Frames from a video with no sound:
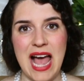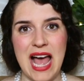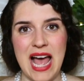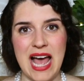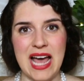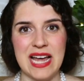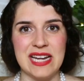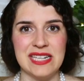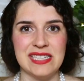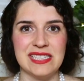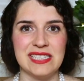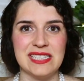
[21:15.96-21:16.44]

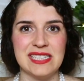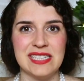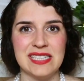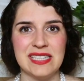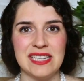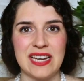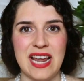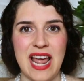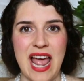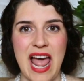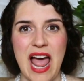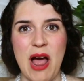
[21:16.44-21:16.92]
and
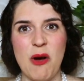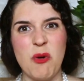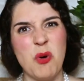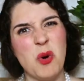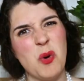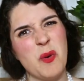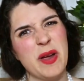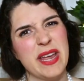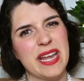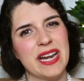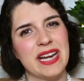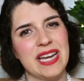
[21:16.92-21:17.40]
how
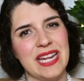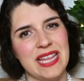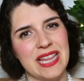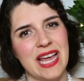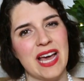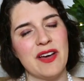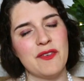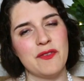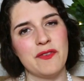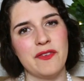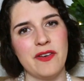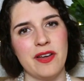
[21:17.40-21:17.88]
quickly
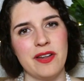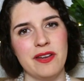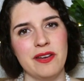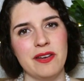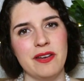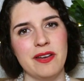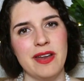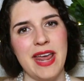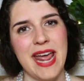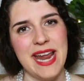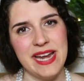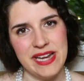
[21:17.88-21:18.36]
that
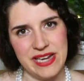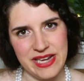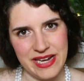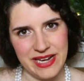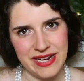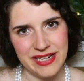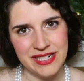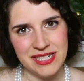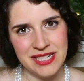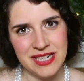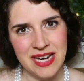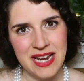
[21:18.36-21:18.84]
fun
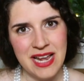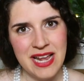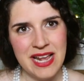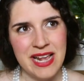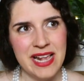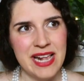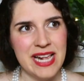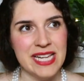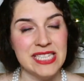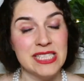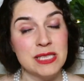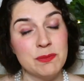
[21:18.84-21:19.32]
ended,
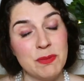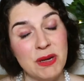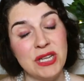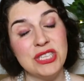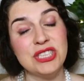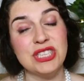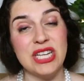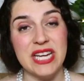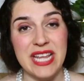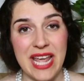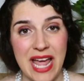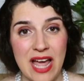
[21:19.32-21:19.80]

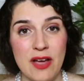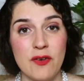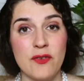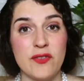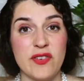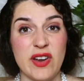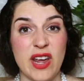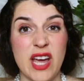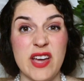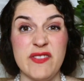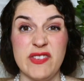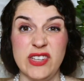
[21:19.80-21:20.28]
especially
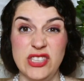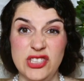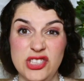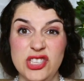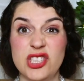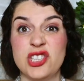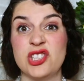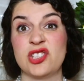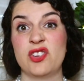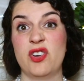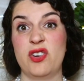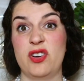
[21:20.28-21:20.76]
after having
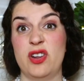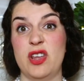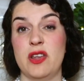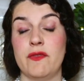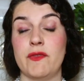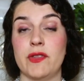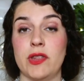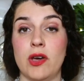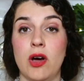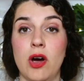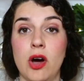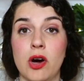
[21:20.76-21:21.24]
just got
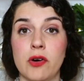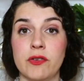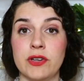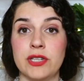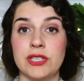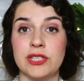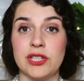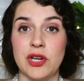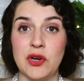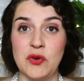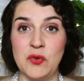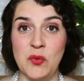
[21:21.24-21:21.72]
over the
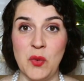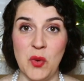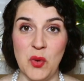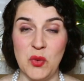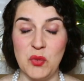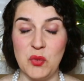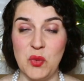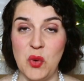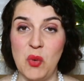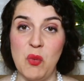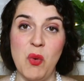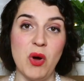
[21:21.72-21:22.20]
horrors of
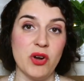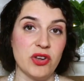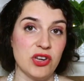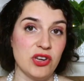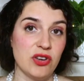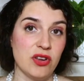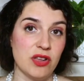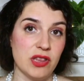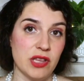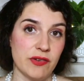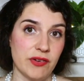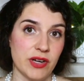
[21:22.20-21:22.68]
World War I. You
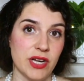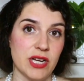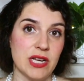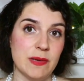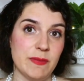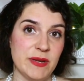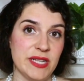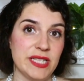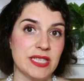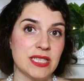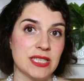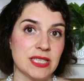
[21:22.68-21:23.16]
know, there are going to
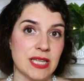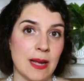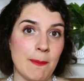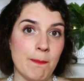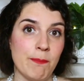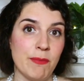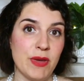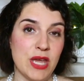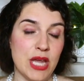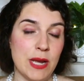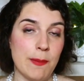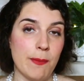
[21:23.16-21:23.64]
be
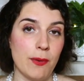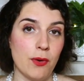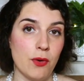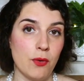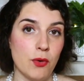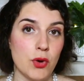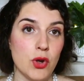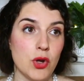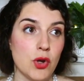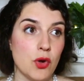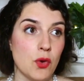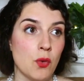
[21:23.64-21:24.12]
some
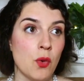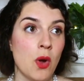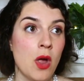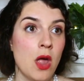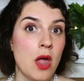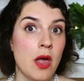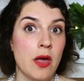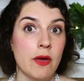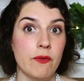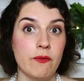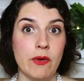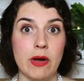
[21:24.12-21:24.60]
people who
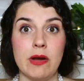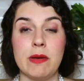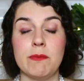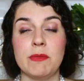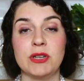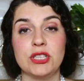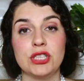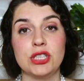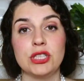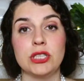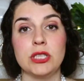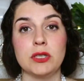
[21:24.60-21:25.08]
very
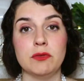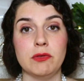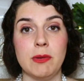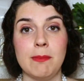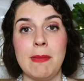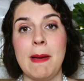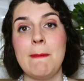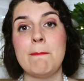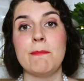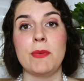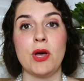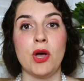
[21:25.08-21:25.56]
much still
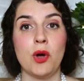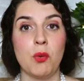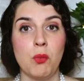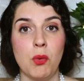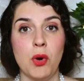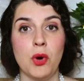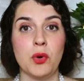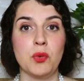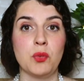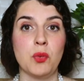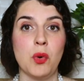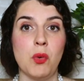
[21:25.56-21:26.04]
remember
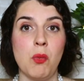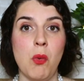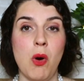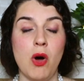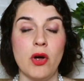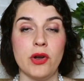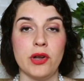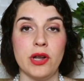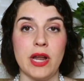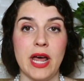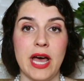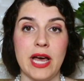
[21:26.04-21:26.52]
World War
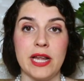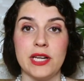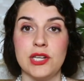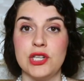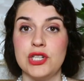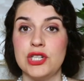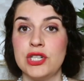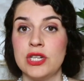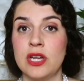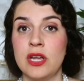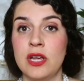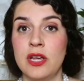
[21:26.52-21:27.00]
I,
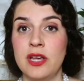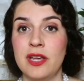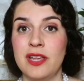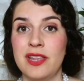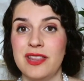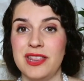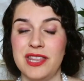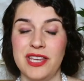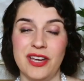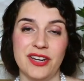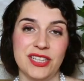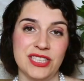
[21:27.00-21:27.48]
and
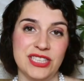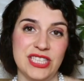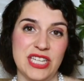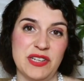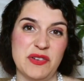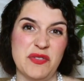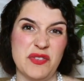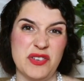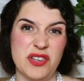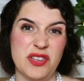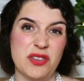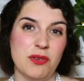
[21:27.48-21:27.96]
the idea
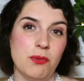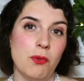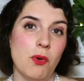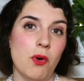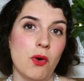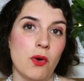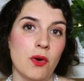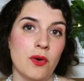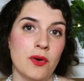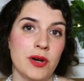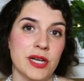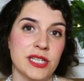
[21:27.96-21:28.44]
of another
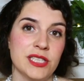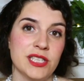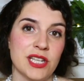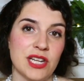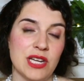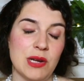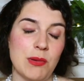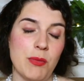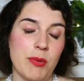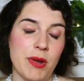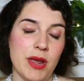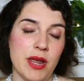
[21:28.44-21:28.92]
war is
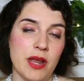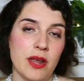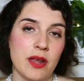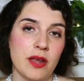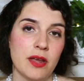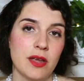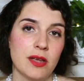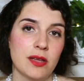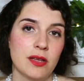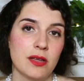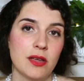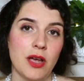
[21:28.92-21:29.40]
going to be
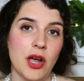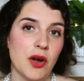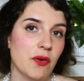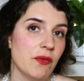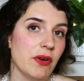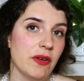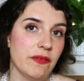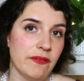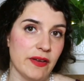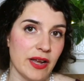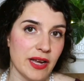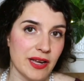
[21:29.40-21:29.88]

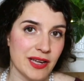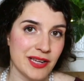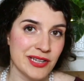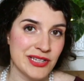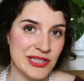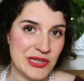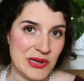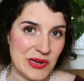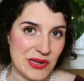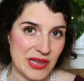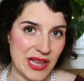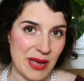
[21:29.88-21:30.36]
horrific
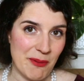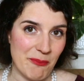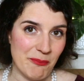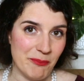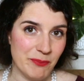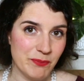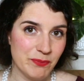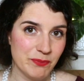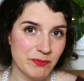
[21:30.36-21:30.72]
to them.